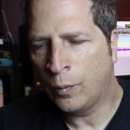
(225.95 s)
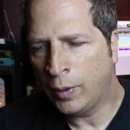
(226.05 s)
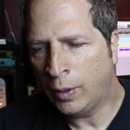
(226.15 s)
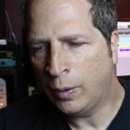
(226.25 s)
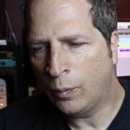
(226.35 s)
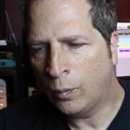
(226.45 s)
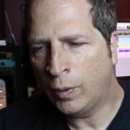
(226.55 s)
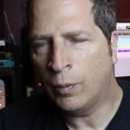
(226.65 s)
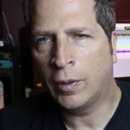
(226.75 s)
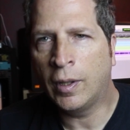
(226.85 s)
We
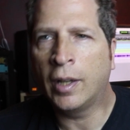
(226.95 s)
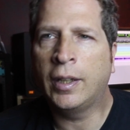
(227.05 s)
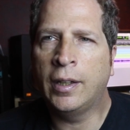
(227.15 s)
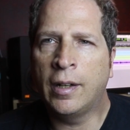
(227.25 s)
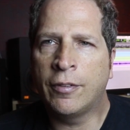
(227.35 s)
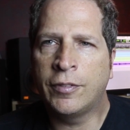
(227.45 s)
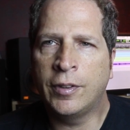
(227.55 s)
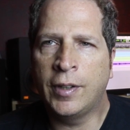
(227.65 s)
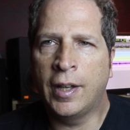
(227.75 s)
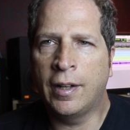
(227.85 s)
were lucky enough
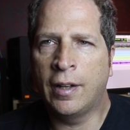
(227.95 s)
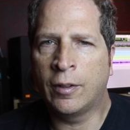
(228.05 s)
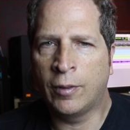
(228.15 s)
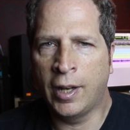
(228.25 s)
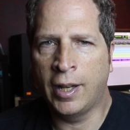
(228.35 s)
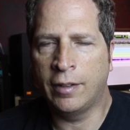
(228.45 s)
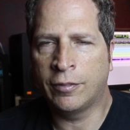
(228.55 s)
to get a grant